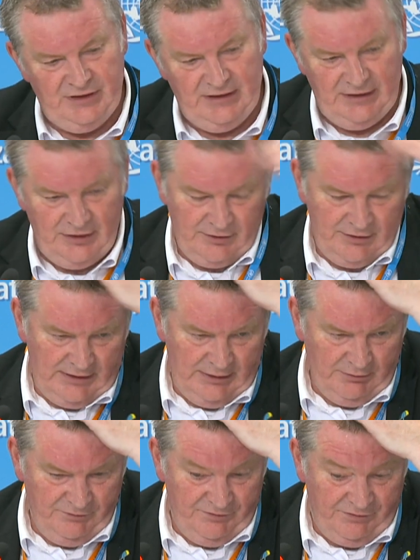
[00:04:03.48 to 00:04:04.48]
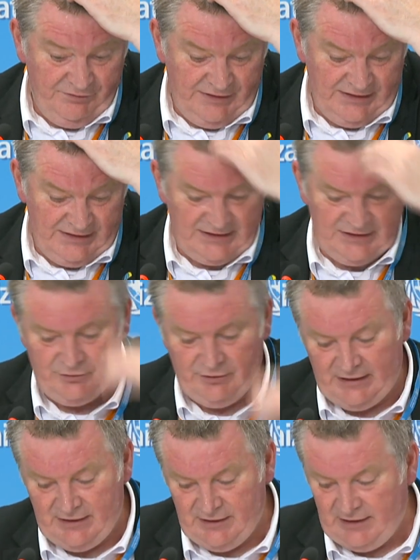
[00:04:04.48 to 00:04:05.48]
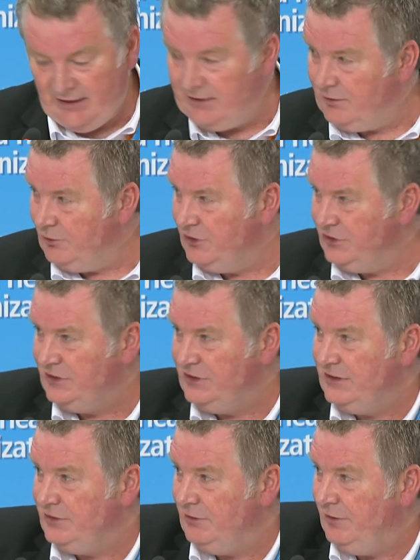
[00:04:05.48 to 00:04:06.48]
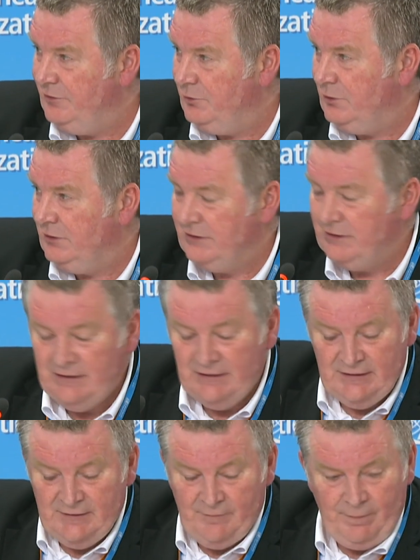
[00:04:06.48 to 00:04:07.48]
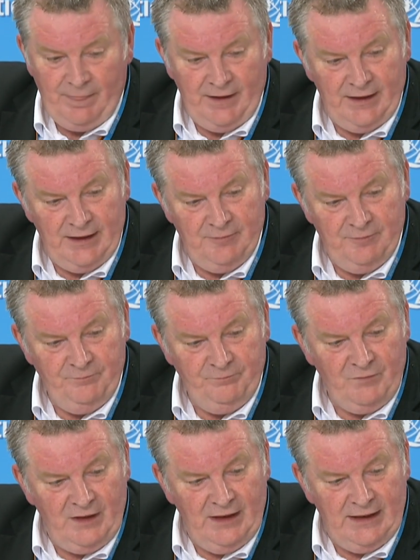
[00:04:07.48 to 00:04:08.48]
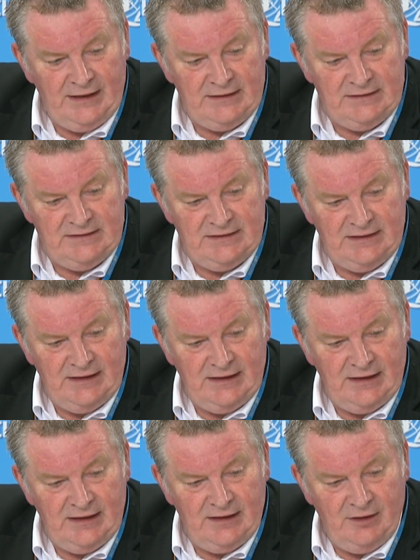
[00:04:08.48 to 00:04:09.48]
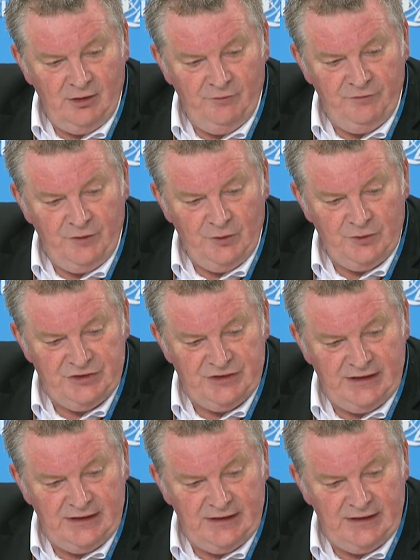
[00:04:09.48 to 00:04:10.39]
dealing currently with 56 graded health emergencies around the world. Of those,